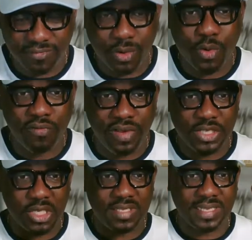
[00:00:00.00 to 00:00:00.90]
for
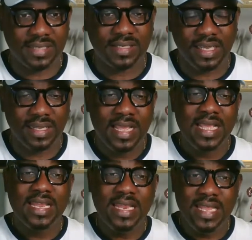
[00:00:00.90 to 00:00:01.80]
ovulation test kit,
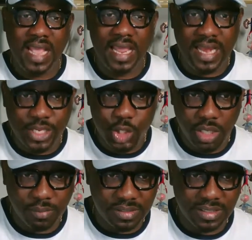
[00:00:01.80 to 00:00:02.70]
the LH
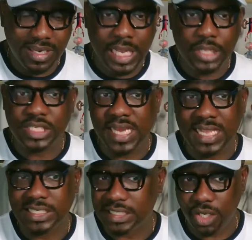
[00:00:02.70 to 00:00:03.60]
hormone,
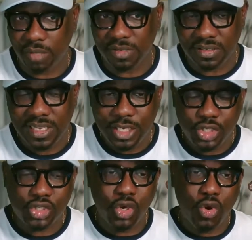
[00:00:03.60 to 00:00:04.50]
luteinizing hormone.
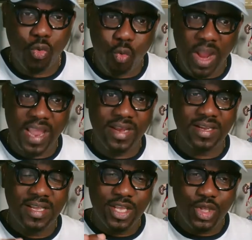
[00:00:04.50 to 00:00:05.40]
So
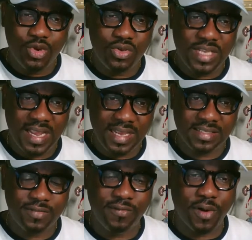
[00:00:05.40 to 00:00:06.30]
when you
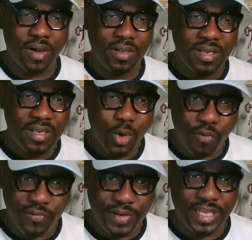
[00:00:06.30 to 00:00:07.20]
test for
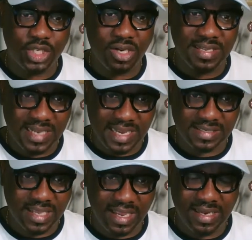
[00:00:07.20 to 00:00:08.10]
ovulation
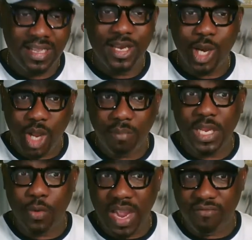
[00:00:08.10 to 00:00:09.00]
test kit,
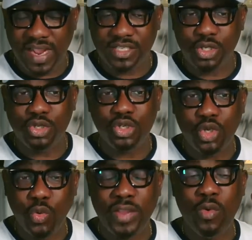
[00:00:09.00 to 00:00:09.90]
normally we advise you to do
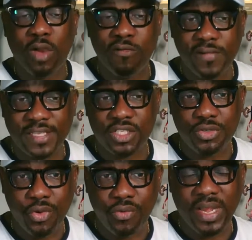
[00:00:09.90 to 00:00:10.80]
with your first
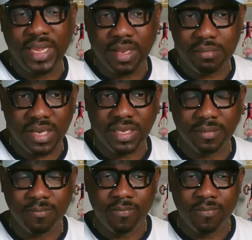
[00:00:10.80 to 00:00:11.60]
urine in the morning.